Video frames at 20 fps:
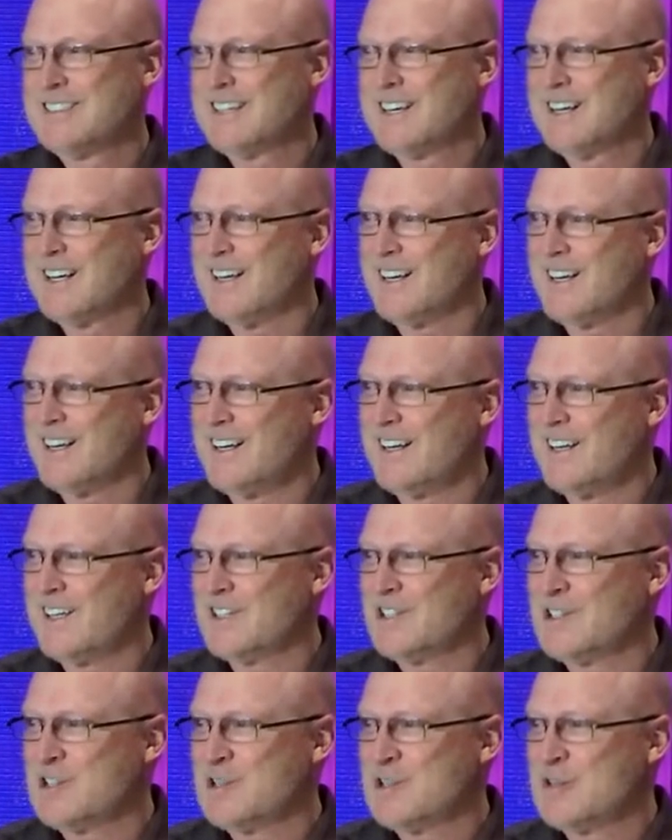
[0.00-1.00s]
okay?
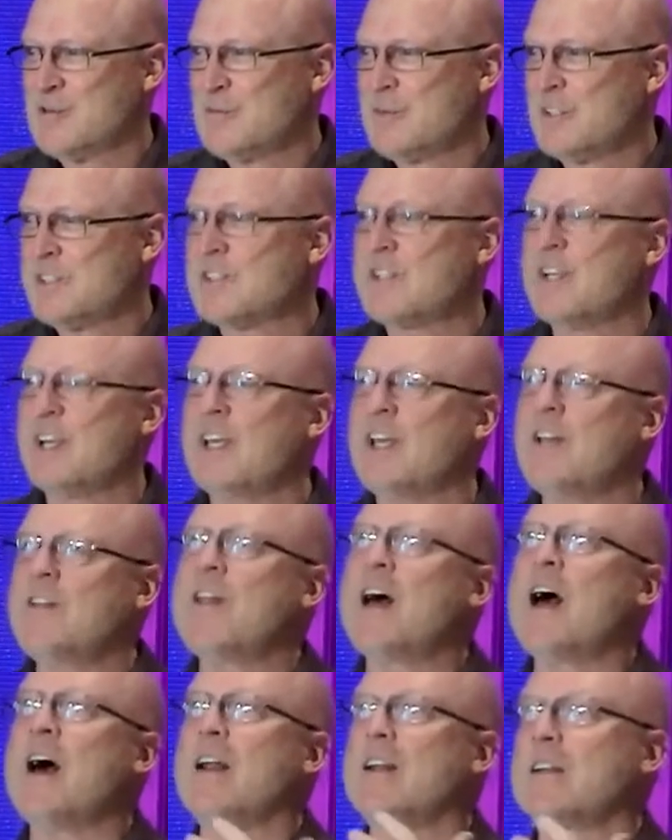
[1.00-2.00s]
But seeking
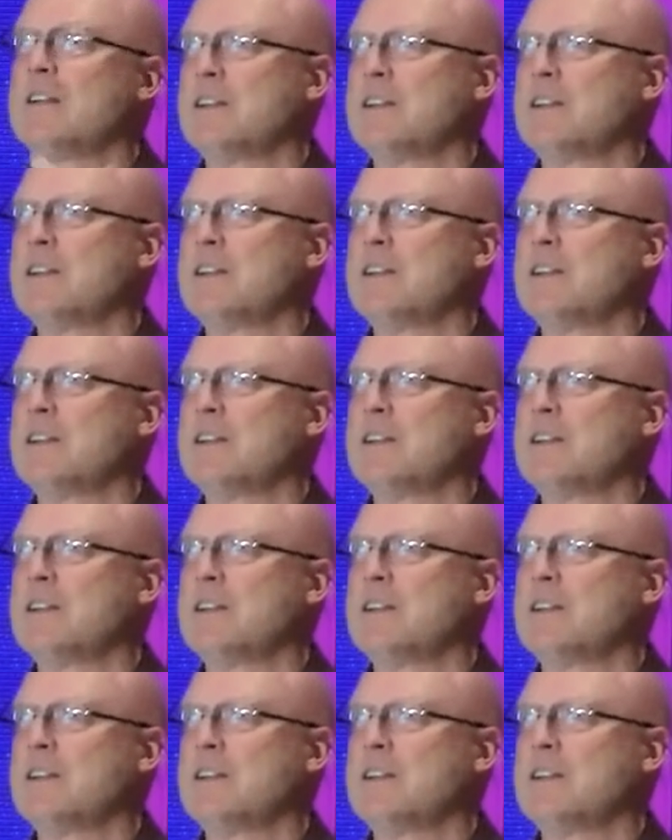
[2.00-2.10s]
that.